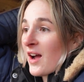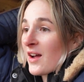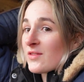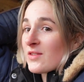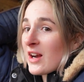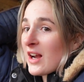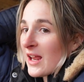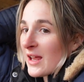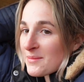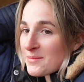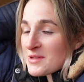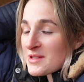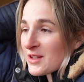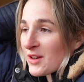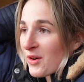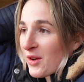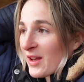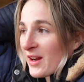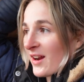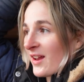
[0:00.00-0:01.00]
I've clipped
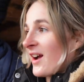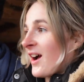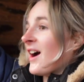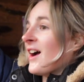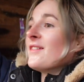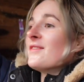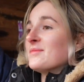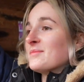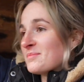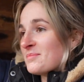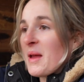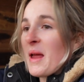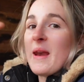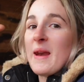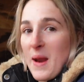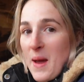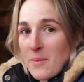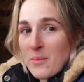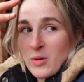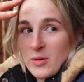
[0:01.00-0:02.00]
Sonic, like, I've
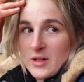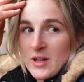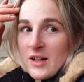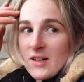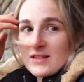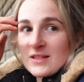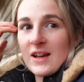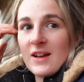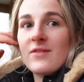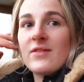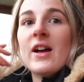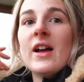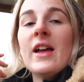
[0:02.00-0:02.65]
been productive.